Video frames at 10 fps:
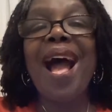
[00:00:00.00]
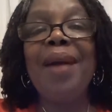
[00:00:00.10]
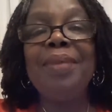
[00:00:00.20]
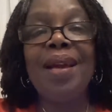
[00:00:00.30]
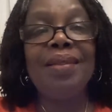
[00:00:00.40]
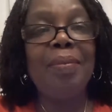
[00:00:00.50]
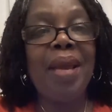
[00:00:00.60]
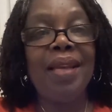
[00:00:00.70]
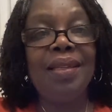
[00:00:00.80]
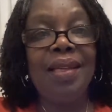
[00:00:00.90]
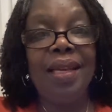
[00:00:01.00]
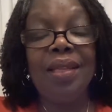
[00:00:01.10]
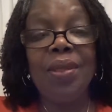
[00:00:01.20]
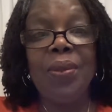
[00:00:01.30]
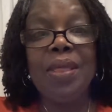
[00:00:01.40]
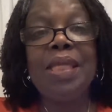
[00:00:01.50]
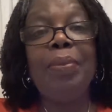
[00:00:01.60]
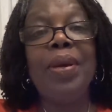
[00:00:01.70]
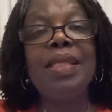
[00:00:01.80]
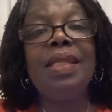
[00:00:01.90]
I'm Dr. Madeline Ann Lewis,
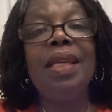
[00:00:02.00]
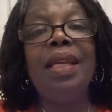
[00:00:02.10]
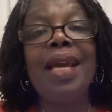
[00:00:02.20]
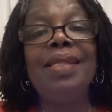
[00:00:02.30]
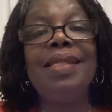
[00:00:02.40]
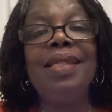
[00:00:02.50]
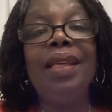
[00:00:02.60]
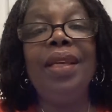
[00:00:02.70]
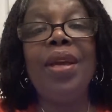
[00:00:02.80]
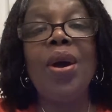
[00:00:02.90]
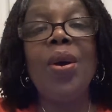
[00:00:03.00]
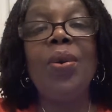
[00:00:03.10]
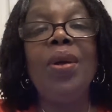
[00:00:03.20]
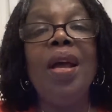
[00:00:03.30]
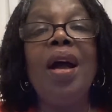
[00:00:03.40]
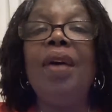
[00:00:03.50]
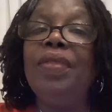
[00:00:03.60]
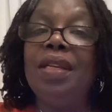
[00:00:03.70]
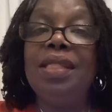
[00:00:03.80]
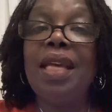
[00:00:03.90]
President and CEO of
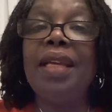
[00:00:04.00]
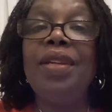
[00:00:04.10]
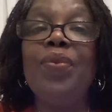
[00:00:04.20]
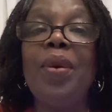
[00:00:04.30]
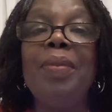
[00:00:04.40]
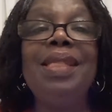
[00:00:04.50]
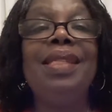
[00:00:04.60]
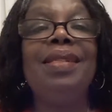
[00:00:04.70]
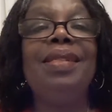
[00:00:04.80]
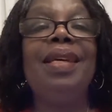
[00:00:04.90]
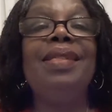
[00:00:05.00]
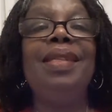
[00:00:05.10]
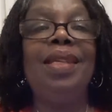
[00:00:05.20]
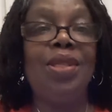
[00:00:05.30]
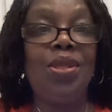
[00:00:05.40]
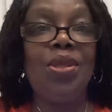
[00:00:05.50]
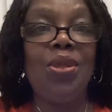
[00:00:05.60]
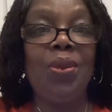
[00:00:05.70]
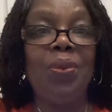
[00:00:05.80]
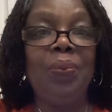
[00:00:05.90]
the Executive Women's Success
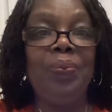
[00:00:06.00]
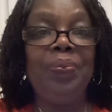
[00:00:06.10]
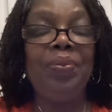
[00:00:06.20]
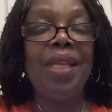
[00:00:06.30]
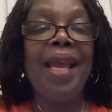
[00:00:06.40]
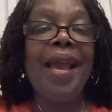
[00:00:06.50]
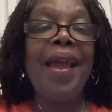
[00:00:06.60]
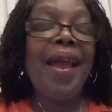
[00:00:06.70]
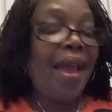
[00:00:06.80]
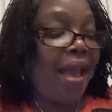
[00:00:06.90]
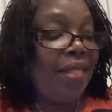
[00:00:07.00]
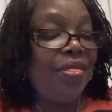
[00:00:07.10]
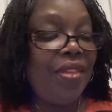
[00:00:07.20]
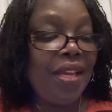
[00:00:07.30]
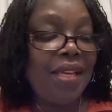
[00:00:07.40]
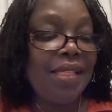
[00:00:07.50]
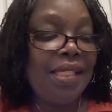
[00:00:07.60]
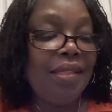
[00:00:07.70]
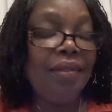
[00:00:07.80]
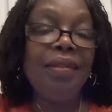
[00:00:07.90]
Institute. And
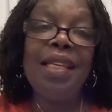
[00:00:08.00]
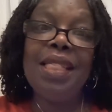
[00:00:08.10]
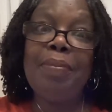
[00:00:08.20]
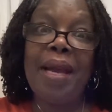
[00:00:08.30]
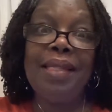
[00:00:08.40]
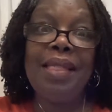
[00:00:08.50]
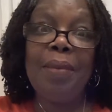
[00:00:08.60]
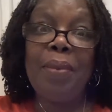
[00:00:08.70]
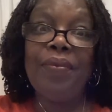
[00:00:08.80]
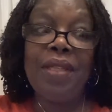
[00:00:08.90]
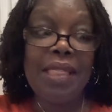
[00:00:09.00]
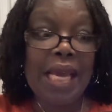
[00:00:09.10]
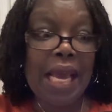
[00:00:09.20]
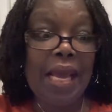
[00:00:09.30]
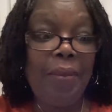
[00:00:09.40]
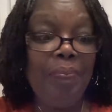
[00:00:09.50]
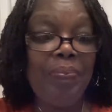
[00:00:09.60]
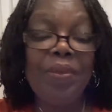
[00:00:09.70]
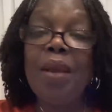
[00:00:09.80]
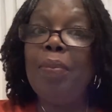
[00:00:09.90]
this is my tip of the day,
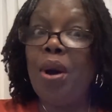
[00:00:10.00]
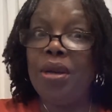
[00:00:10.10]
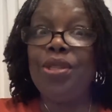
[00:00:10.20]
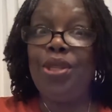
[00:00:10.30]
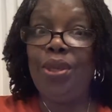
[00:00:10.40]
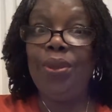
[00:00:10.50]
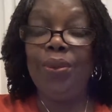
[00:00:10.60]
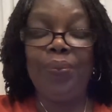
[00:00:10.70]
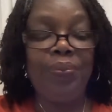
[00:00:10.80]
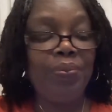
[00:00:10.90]
part two.